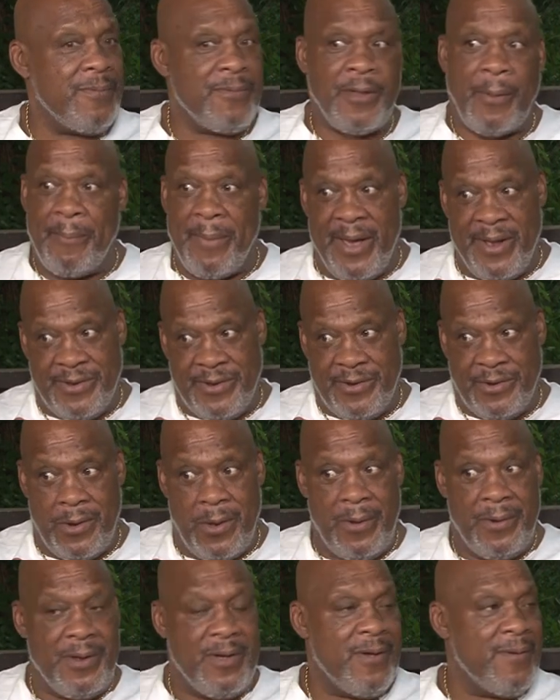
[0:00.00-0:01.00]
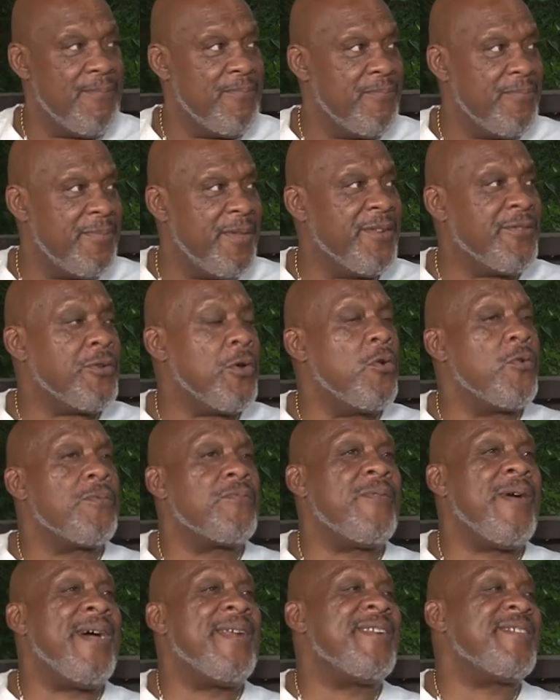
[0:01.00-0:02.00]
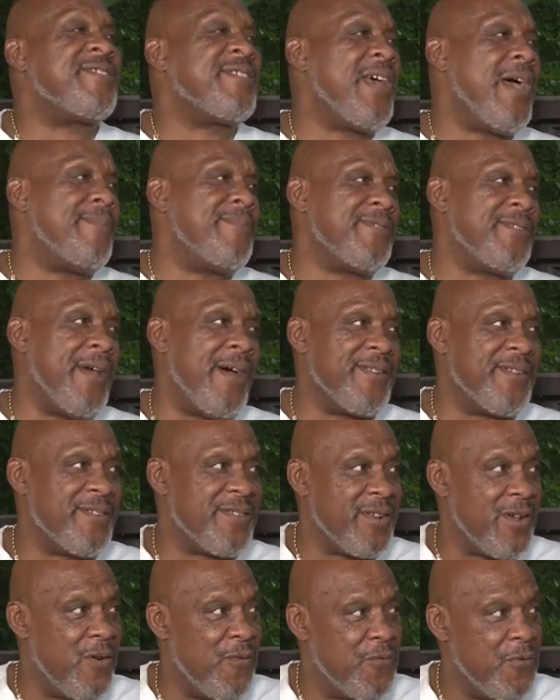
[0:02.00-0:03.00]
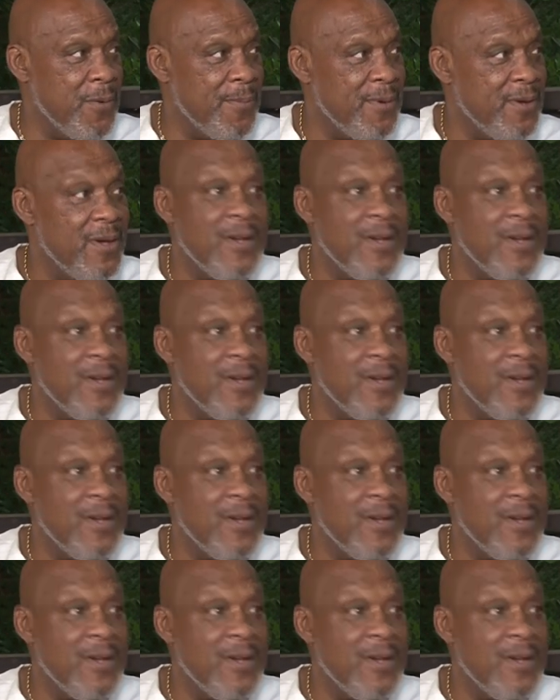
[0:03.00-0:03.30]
The match is on that. They told Randy Savage not to sell for me.